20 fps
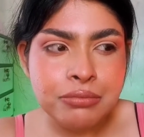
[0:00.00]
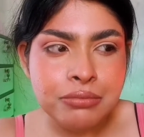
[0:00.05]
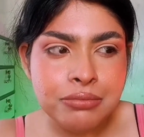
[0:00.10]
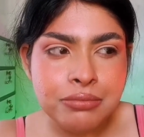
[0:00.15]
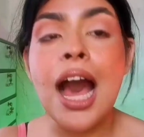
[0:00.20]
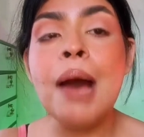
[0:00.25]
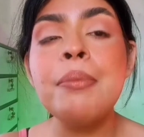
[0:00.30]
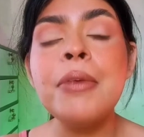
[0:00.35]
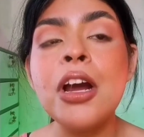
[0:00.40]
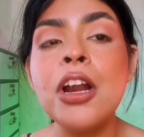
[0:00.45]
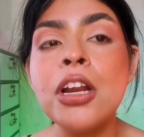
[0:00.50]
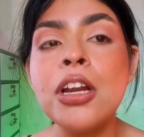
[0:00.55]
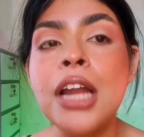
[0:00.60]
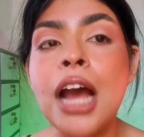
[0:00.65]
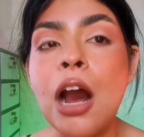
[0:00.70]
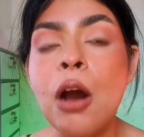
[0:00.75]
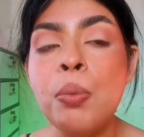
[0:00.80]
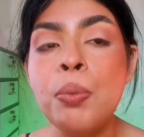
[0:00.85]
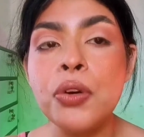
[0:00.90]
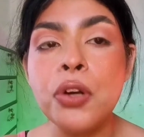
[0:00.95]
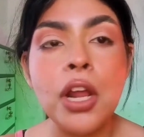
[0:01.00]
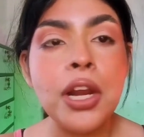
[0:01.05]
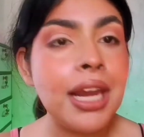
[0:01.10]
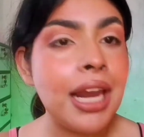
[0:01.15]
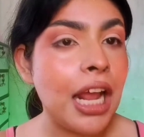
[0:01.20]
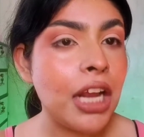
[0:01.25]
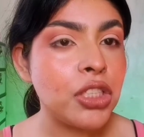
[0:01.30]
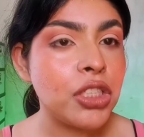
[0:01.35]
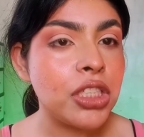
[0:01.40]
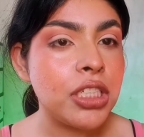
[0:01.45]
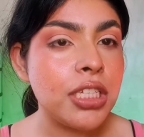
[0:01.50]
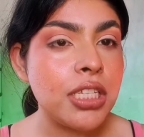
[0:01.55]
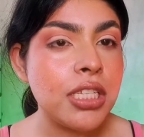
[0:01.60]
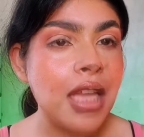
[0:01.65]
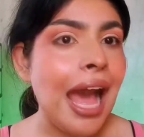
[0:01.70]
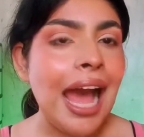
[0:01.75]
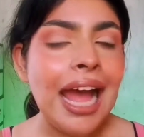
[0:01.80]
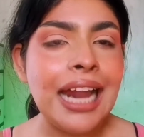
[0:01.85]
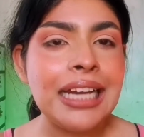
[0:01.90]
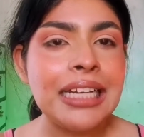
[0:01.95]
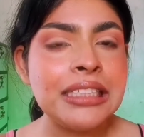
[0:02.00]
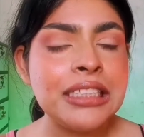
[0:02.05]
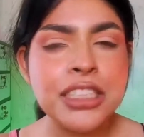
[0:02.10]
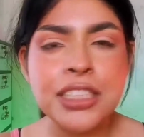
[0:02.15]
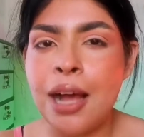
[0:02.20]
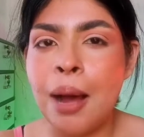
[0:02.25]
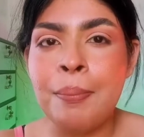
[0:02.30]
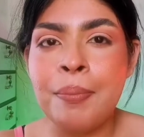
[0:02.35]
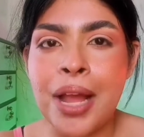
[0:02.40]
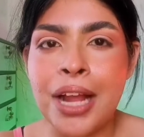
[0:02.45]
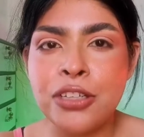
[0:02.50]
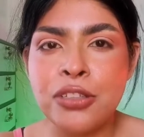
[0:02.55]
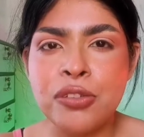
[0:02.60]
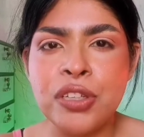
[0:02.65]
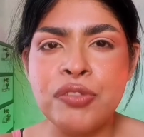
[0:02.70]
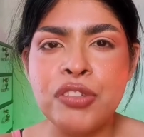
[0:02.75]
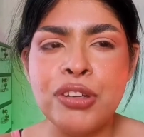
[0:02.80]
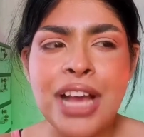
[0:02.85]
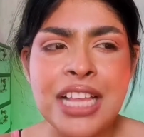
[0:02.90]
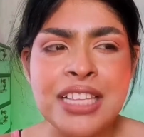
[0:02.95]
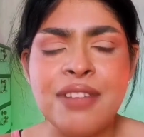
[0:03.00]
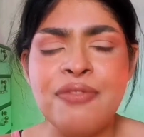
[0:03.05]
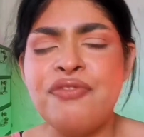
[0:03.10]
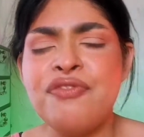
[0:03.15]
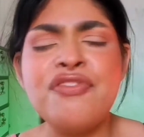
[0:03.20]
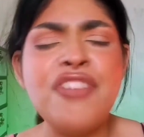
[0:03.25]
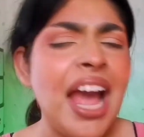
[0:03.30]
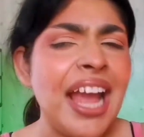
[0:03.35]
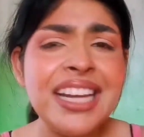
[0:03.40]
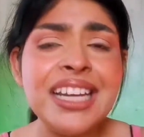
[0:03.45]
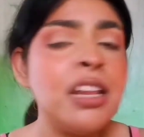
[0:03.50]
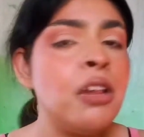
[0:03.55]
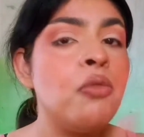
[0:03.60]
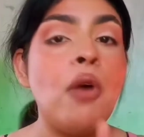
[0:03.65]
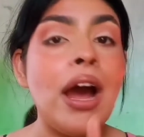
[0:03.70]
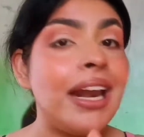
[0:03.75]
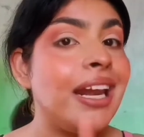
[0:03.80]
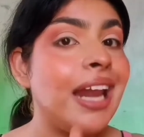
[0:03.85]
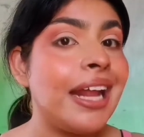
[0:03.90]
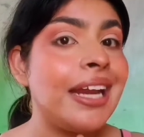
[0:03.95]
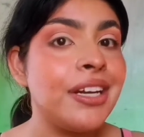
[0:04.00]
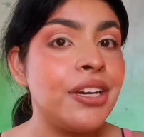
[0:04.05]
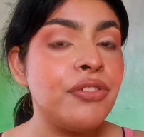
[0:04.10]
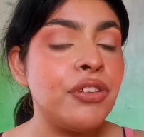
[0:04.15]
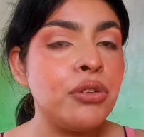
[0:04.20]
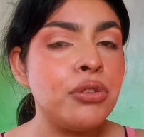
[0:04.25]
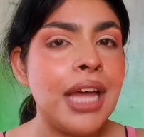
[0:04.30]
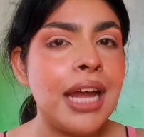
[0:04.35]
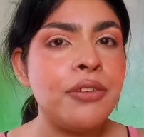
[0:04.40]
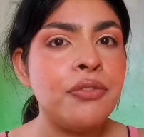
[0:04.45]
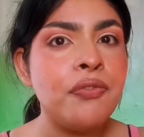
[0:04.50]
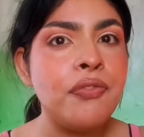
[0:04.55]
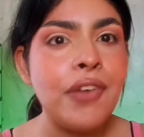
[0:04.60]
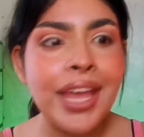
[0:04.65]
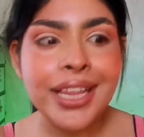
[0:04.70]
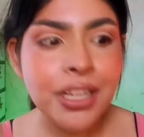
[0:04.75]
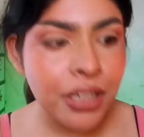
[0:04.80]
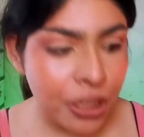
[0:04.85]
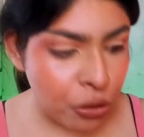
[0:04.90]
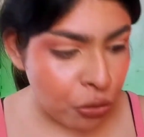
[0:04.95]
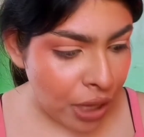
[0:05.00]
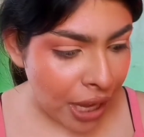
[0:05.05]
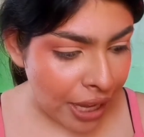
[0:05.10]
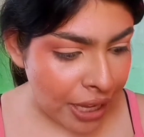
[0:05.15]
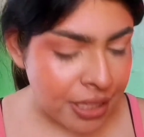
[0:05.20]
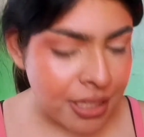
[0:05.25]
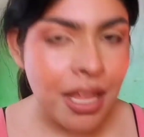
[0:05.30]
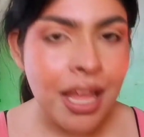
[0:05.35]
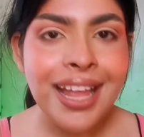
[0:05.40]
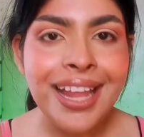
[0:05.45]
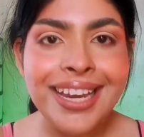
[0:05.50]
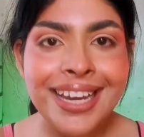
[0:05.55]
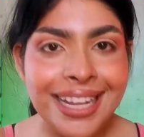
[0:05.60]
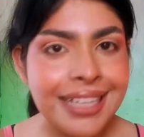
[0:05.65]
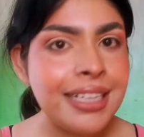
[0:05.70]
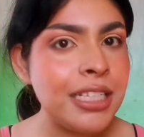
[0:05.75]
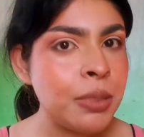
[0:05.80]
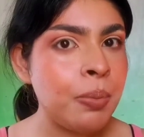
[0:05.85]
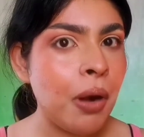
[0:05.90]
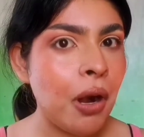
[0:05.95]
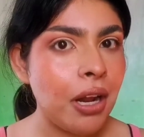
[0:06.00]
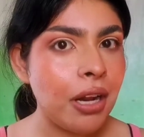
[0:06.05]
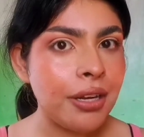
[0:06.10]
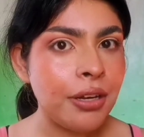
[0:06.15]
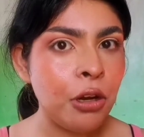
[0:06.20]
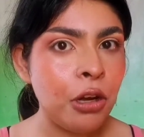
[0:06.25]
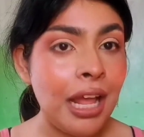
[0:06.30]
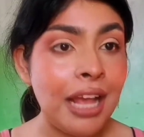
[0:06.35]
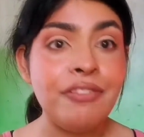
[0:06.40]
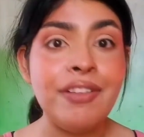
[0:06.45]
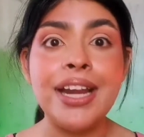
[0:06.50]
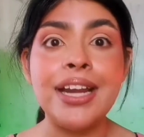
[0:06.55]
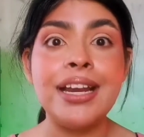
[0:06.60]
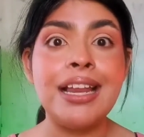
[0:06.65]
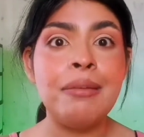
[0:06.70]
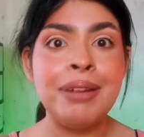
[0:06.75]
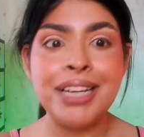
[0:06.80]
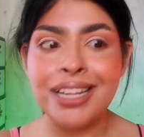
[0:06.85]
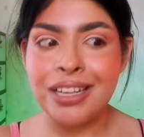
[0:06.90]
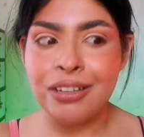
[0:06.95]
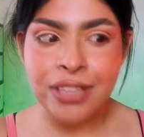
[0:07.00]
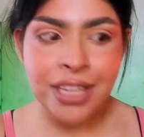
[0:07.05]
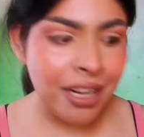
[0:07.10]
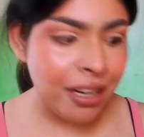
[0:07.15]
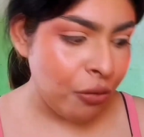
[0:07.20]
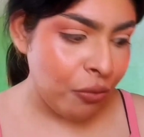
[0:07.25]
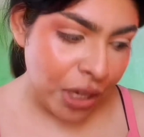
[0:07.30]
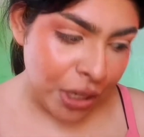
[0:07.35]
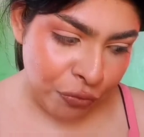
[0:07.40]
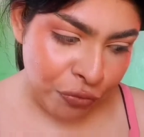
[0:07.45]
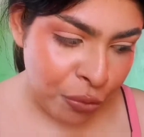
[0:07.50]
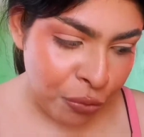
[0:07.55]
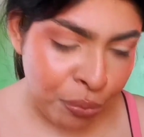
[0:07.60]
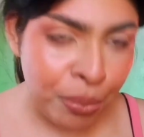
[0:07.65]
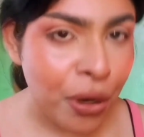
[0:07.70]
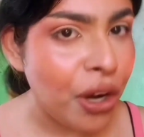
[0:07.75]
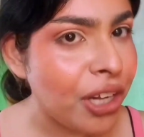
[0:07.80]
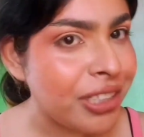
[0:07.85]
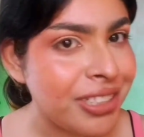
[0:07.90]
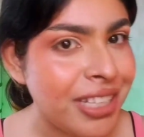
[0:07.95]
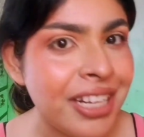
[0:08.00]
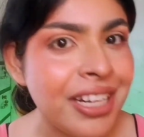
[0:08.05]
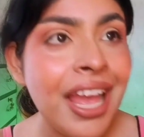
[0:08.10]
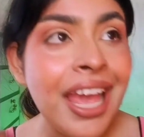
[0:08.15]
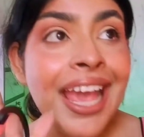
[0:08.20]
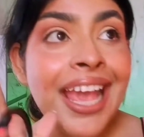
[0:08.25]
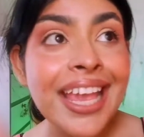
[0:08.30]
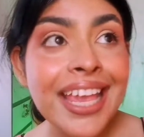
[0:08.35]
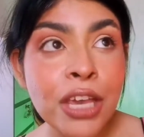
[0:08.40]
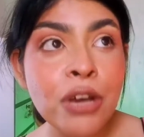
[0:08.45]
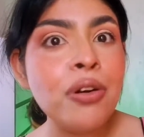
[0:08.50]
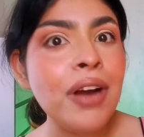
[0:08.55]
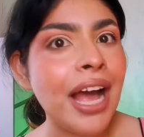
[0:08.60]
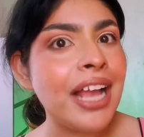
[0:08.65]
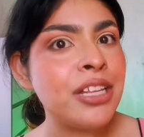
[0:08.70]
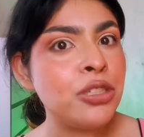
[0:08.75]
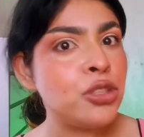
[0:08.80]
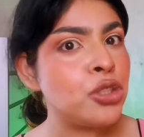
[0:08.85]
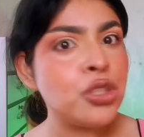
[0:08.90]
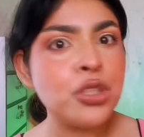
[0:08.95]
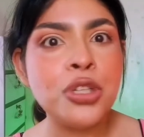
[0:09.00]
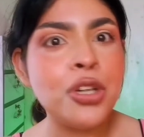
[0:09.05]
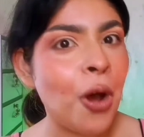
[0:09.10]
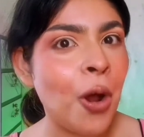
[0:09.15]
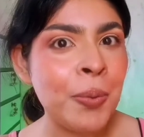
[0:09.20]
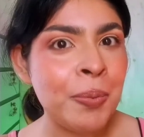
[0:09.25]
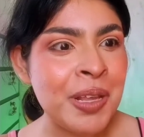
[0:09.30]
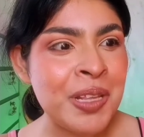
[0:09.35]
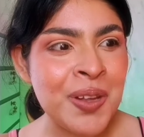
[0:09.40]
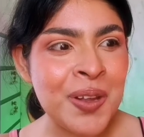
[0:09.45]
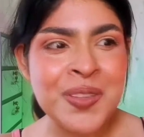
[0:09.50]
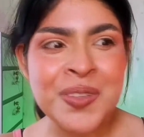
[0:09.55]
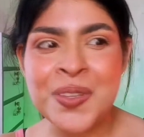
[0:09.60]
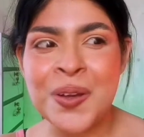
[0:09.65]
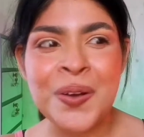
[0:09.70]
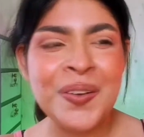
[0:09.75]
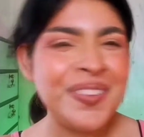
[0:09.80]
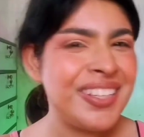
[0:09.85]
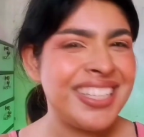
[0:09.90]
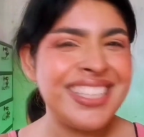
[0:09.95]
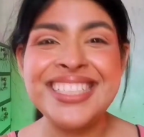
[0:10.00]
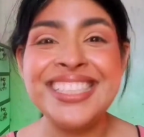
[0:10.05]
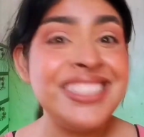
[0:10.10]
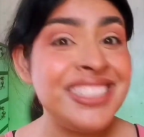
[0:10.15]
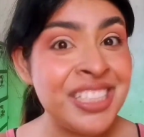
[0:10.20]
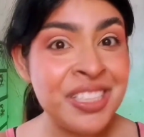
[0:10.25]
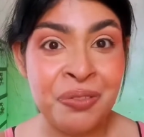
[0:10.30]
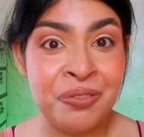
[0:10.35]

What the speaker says: I'm gonna now put on lashes and just come back to give you guys a final one-line review that whether you guys need this product in your life. And let me tell you, there are quite a few products that you guys should not miss on. So just